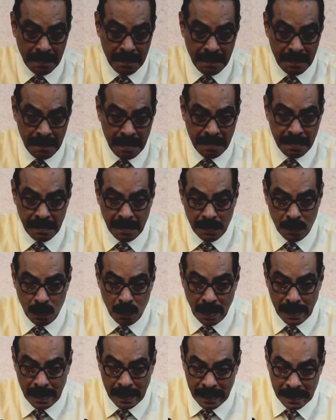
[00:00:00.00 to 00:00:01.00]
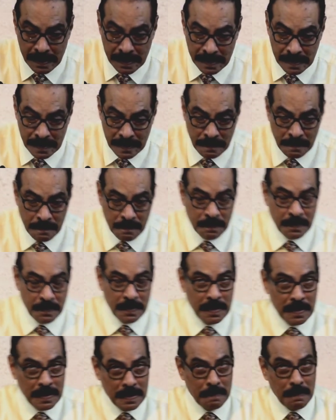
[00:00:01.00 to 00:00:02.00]
The third one is,
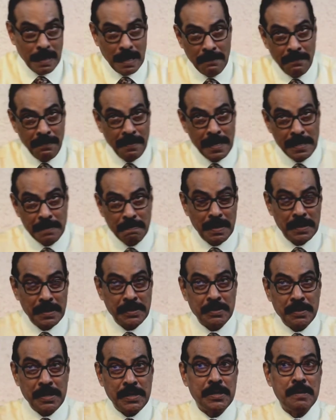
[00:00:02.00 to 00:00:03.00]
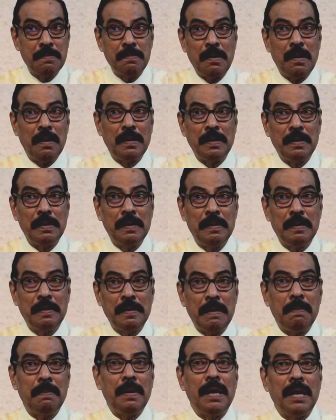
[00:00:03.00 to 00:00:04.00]
my faith must rest upon
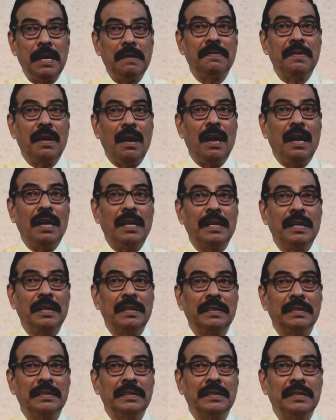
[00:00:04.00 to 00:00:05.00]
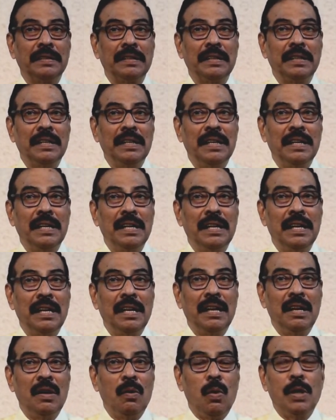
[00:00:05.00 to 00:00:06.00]
the power of God.
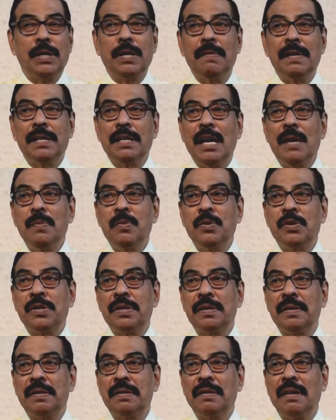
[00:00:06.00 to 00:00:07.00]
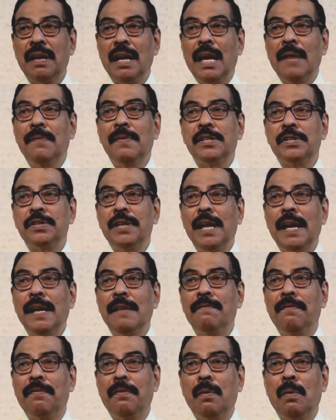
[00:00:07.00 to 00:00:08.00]
Whatever comes, I will
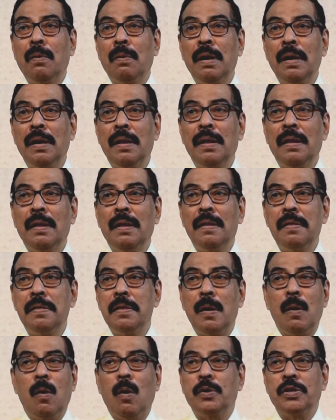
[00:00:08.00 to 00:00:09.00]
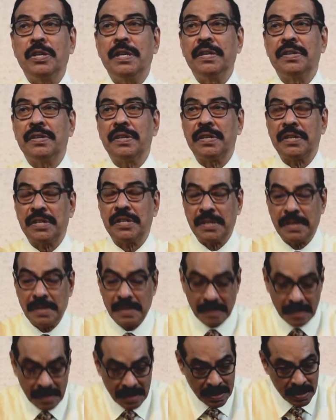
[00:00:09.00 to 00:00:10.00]
stand for the Lord Jesus.
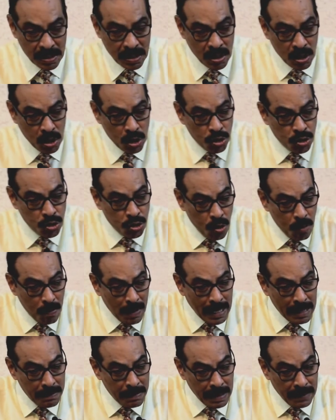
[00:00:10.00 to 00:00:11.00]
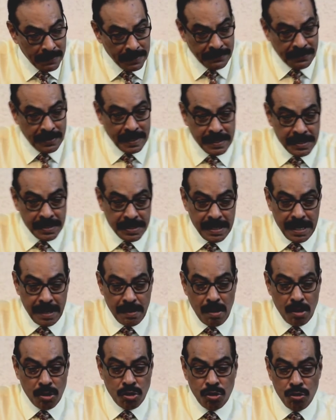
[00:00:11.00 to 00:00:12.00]
So, my beloved friends, there
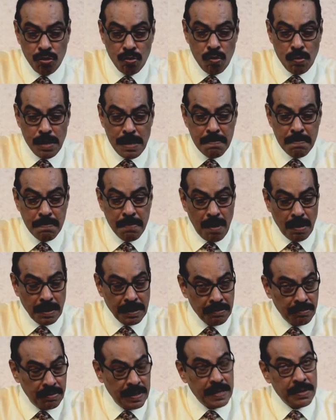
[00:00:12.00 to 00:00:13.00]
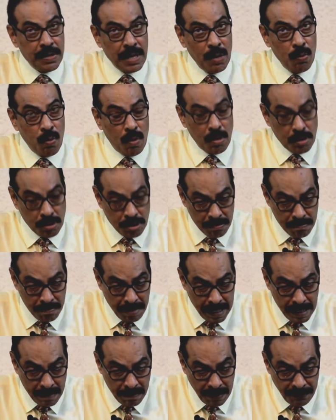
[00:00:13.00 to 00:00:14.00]
are two important things I want to
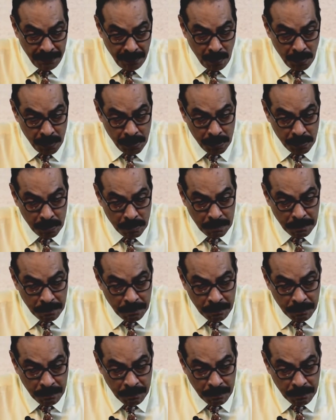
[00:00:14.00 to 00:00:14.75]
bring before you.